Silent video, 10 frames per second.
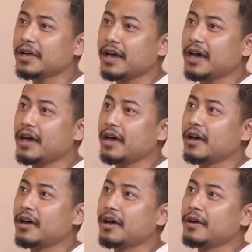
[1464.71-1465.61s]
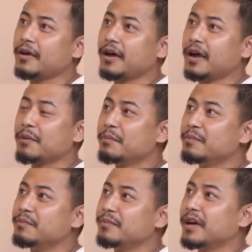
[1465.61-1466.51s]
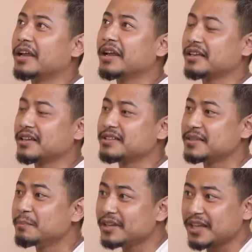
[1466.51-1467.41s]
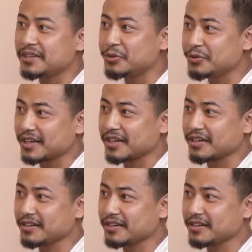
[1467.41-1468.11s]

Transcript: for me, I like simple attitude.